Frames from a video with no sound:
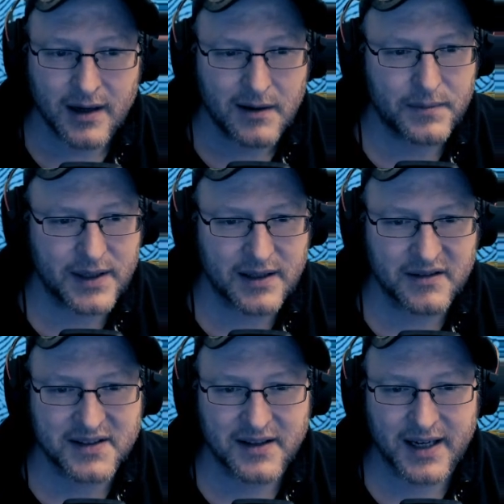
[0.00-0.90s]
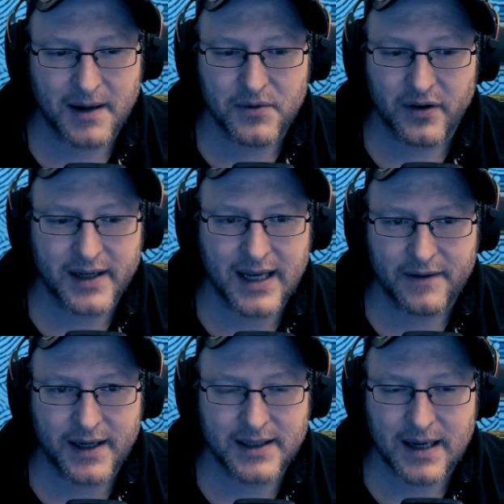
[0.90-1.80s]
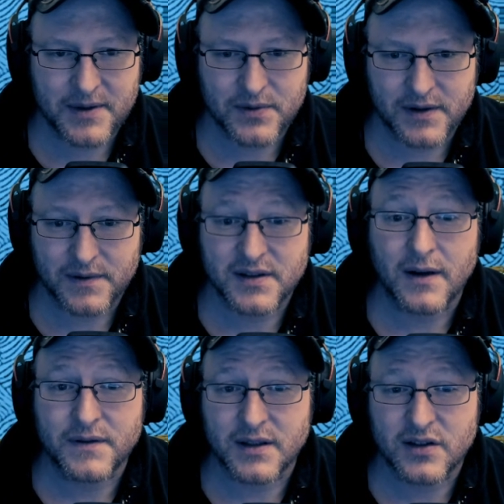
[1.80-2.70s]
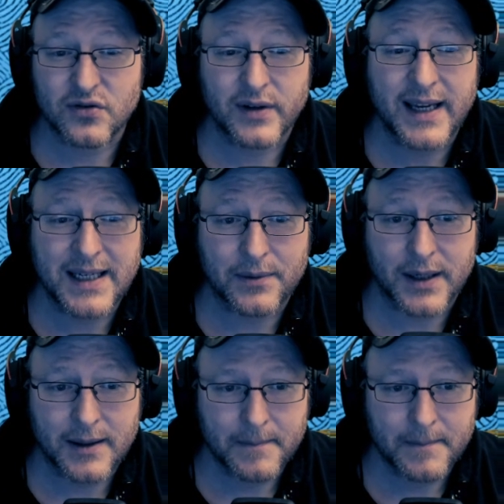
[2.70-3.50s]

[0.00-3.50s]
But it looks like I'm not going to have eight damage worth of stuff to destroy anyway.